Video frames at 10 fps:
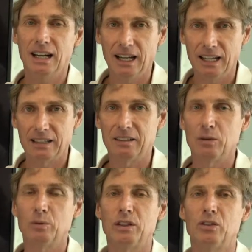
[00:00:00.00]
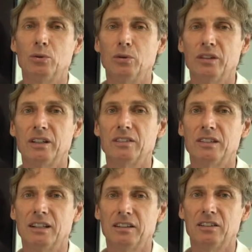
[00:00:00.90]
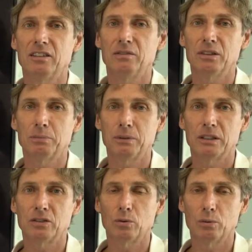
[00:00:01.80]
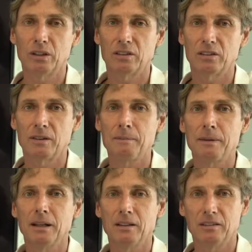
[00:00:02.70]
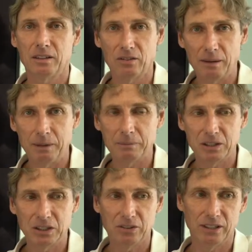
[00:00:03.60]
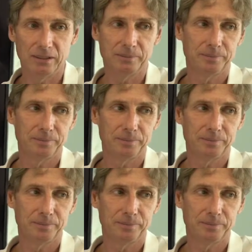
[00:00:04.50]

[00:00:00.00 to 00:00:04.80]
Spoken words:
and we do this in the SIEWERT bridge with ceramic material.